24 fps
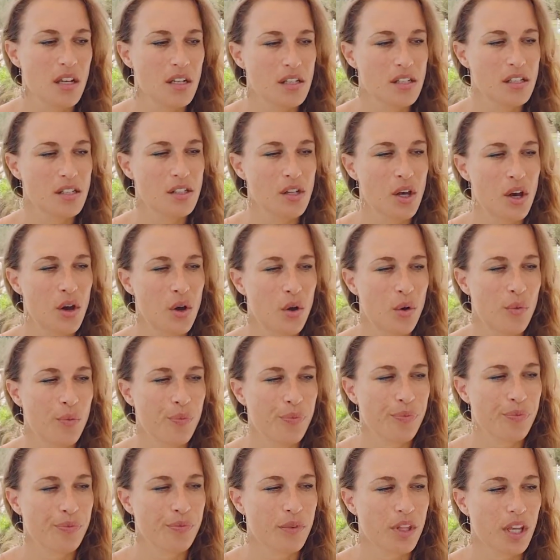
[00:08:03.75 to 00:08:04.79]
So
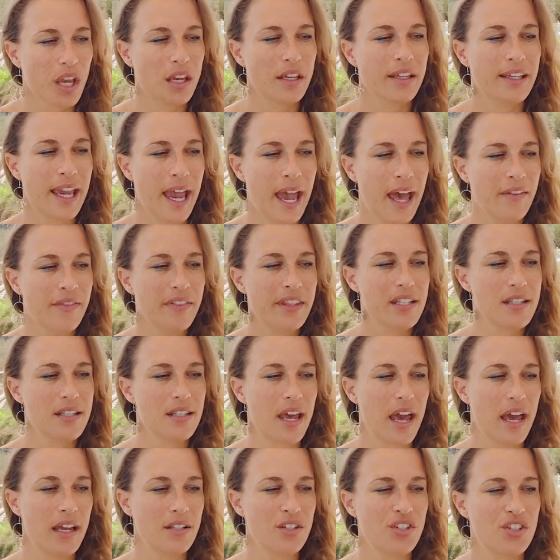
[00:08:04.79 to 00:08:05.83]
again, this
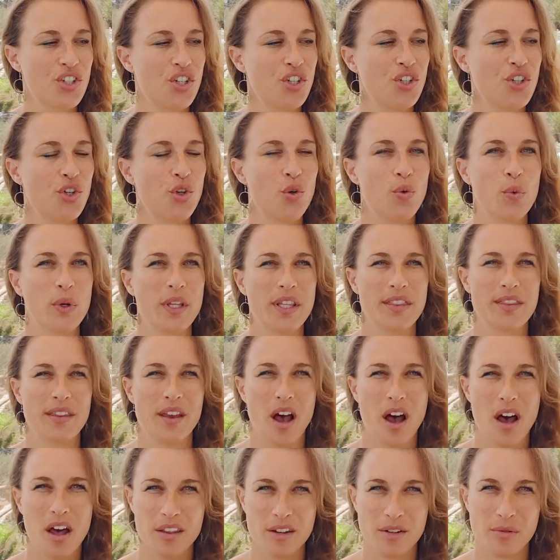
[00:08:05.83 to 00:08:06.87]
has to do with
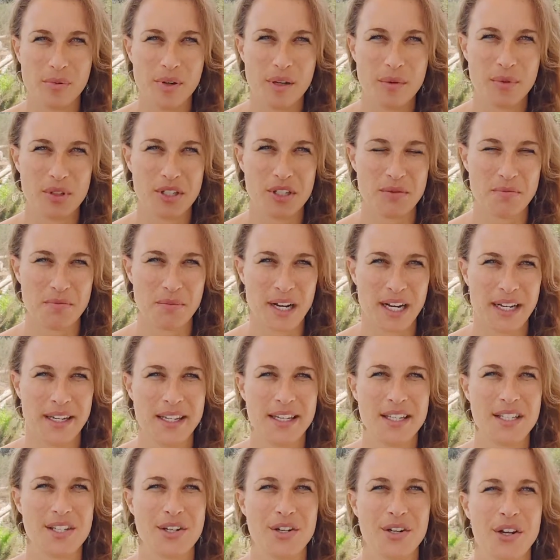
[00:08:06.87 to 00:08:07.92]
other people's
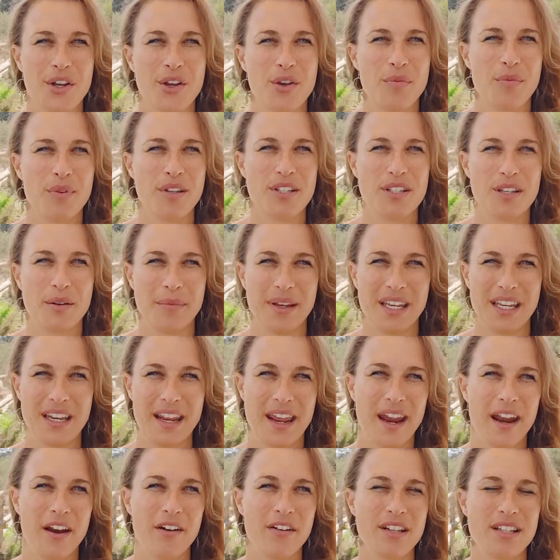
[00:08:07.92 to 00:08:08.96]
money, so there could be some
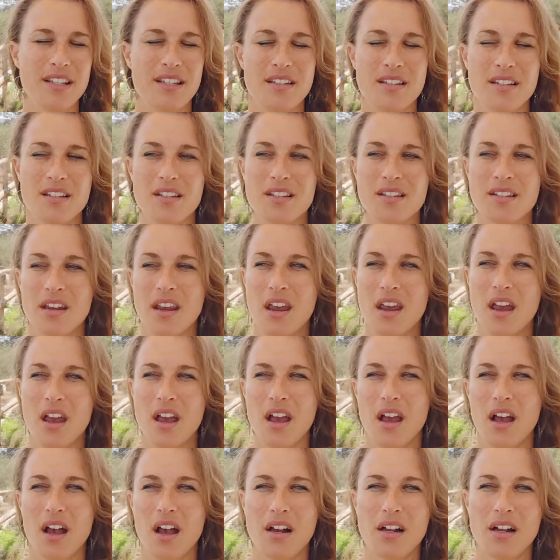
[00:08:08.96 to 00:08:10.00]
inheritance
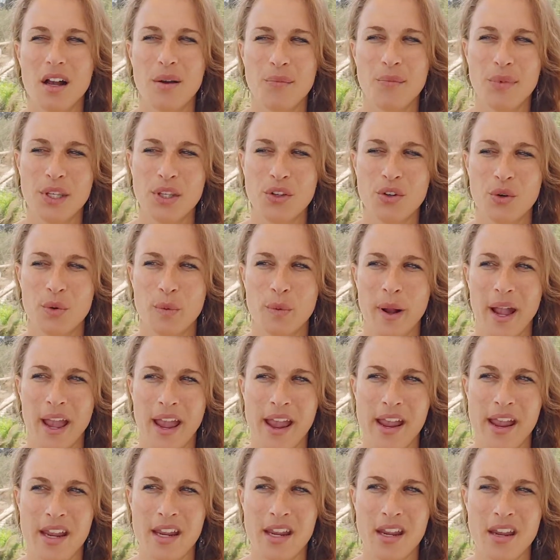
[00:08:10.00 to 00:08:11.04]
coming your
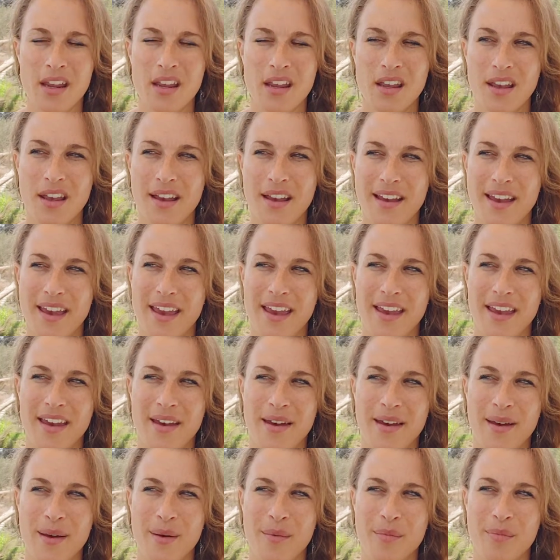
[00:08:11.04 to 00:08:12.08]
way.
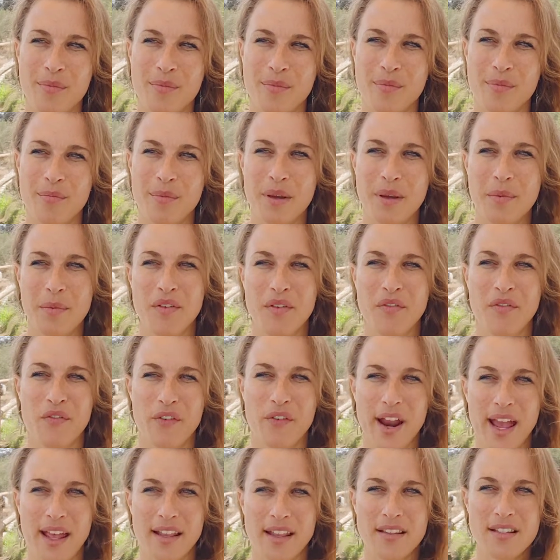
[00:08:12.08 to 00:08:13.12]
Maybe
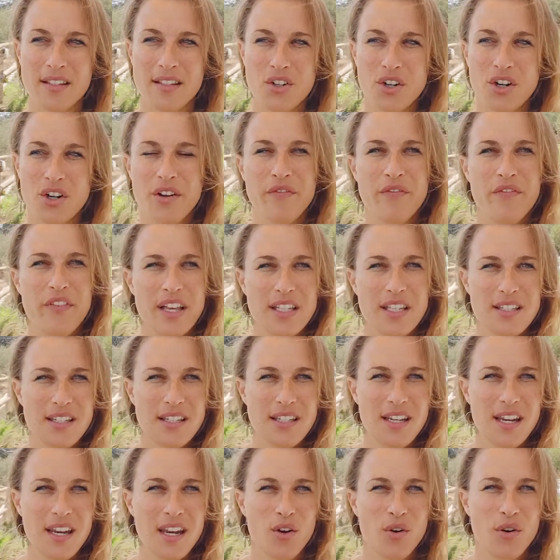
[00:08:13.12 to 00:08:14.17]
friends are
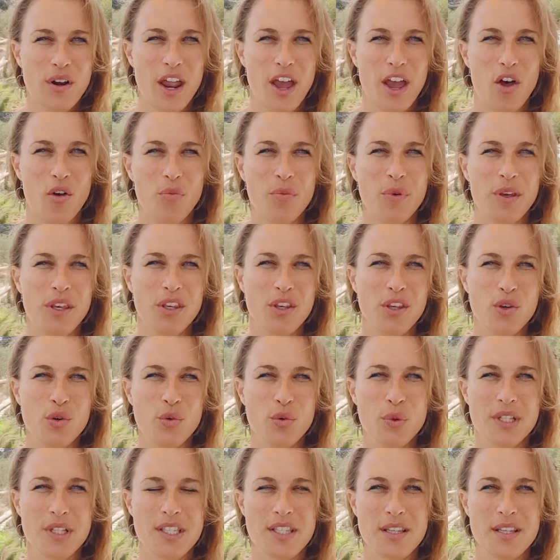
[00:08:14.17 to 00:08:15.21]
investing or helping
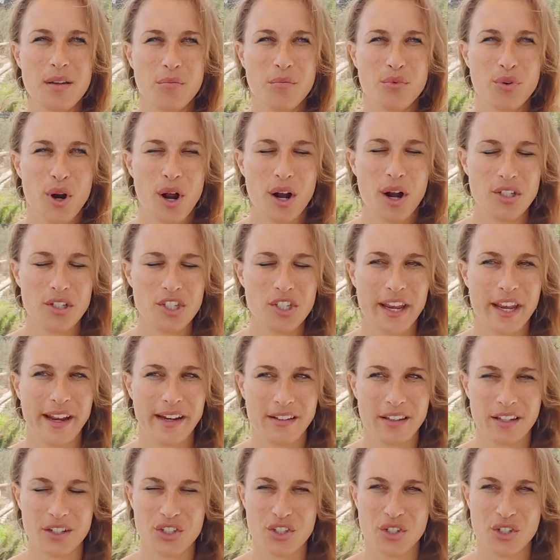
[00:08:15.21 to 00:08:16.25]
you with some
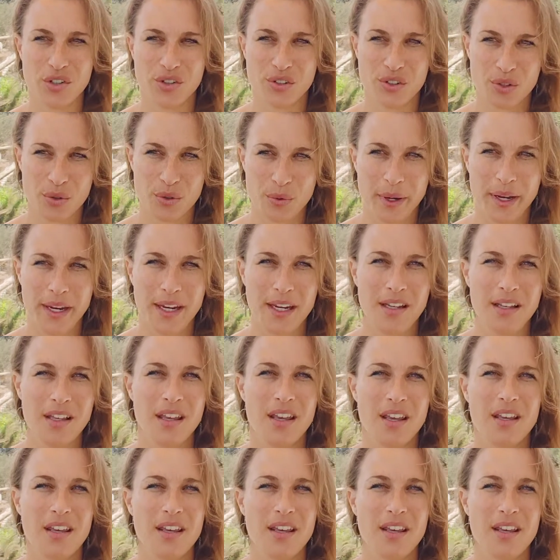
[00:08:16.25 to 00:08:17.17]
project that you're doing.